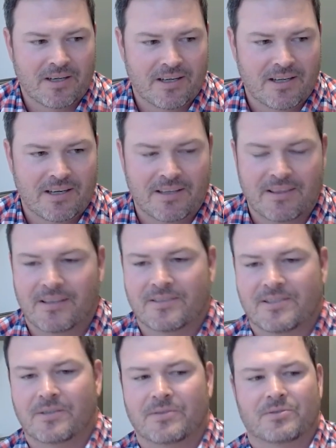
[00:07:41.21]
And again, I think
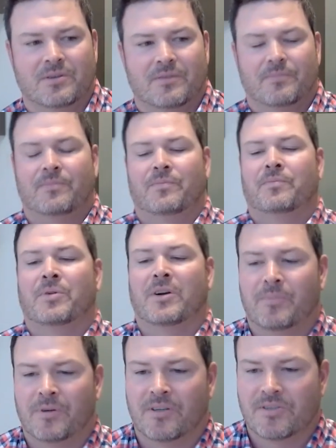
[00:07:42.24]
this goes sort of part
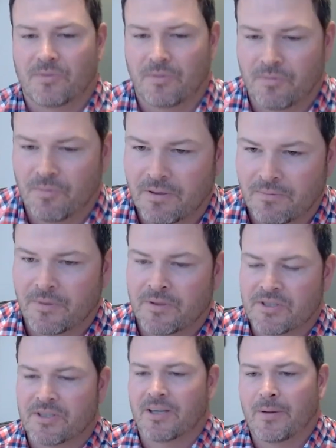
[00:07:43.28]
and parcel with what we were
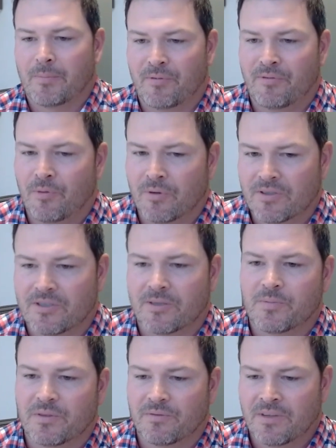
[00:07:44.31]
just talking about before in
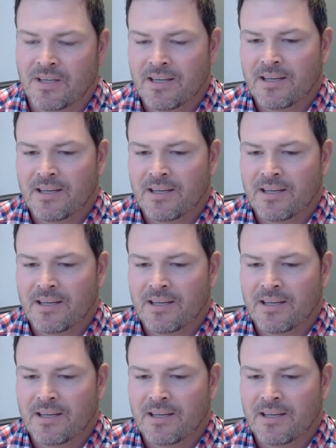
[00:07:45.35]
terms of